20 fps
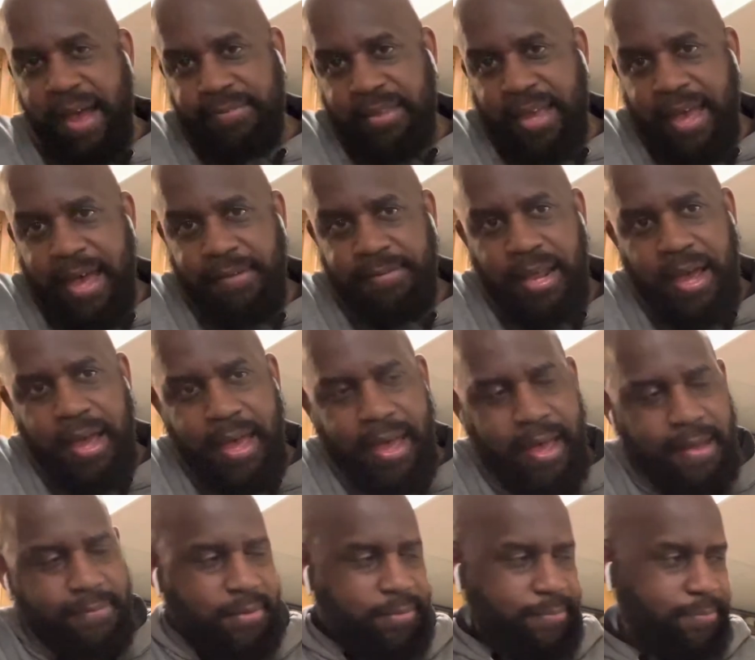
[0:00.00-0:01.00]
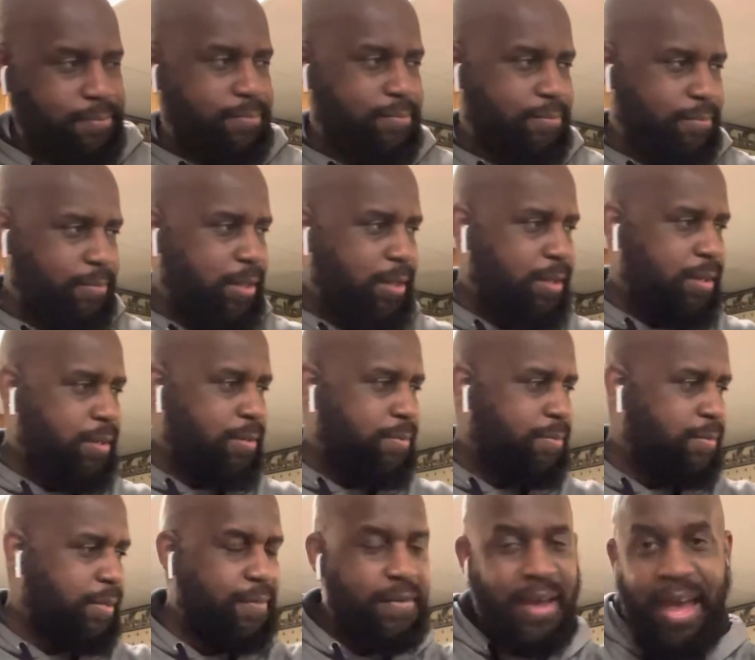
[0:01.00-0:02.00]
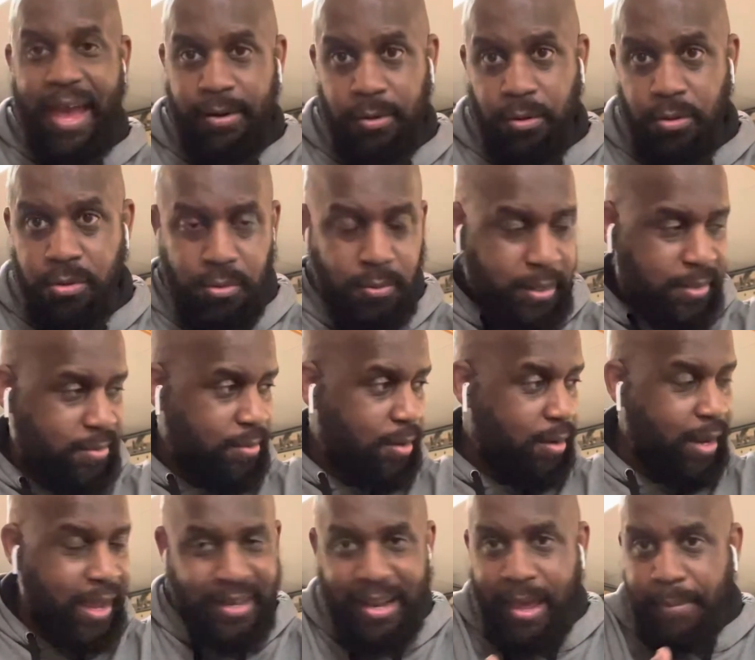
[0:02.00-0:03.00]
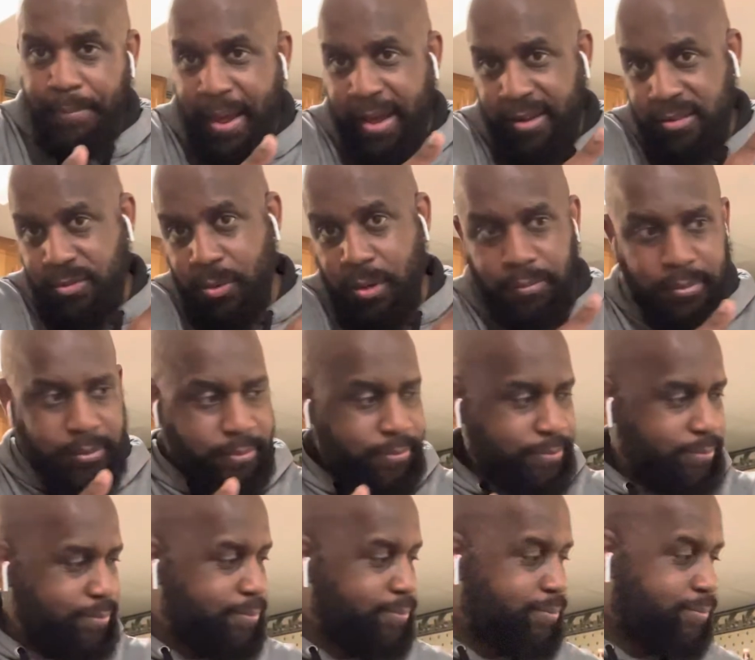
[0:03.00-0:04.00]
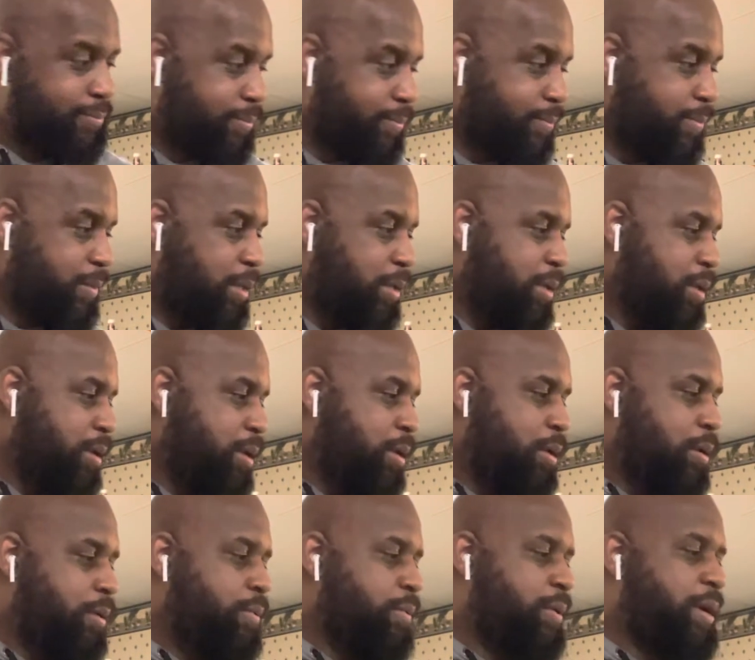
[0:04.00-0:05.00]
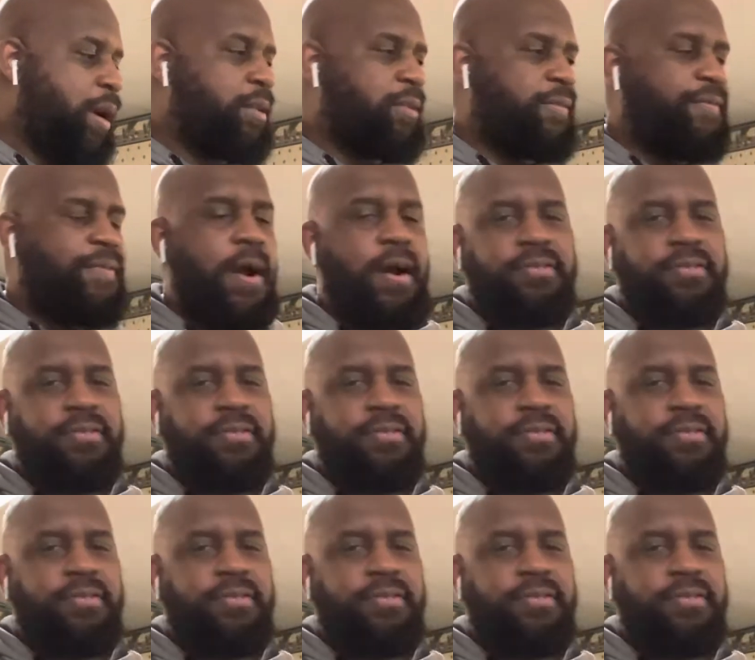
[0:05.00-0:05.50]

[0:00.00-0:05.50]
to have it, I'll have it. If I had no choice, like that Maxwell one. We got The Far